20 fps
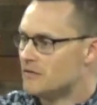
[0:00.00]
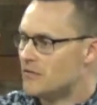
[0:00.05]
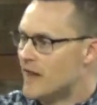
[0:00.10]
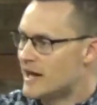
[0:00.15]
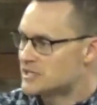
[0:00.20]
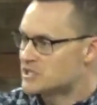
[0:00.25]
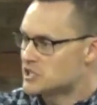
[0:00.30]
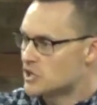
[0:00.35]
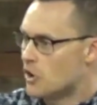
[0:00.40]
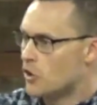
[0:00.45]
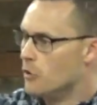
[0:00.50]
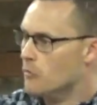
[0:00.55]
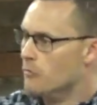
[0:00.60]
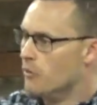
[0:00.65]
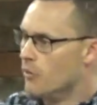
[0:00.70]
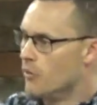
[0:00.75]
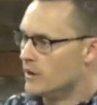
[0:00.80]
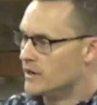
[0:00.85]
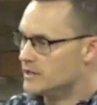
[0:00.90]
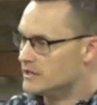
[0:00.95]
That's the whole
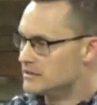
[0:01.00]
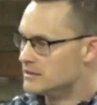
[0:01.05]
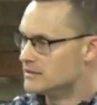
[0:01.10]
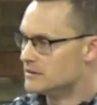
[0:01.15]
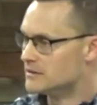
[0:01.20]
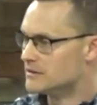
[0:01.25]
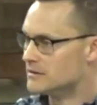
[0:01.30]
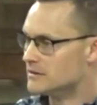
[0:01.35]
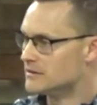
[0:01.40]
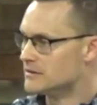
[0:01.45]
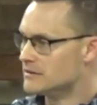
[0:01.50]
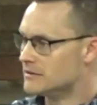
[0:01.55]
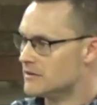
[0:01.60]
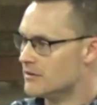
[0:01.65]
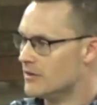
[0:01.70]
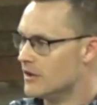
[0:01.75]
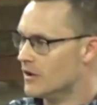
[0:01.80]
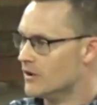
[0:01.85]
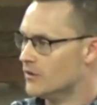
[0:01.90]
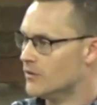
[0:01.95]
point,
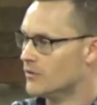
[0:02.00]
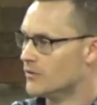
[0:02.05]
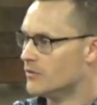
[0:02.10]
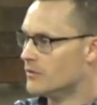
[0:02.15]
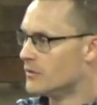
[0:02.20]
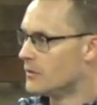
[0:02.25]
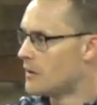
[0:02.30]
though.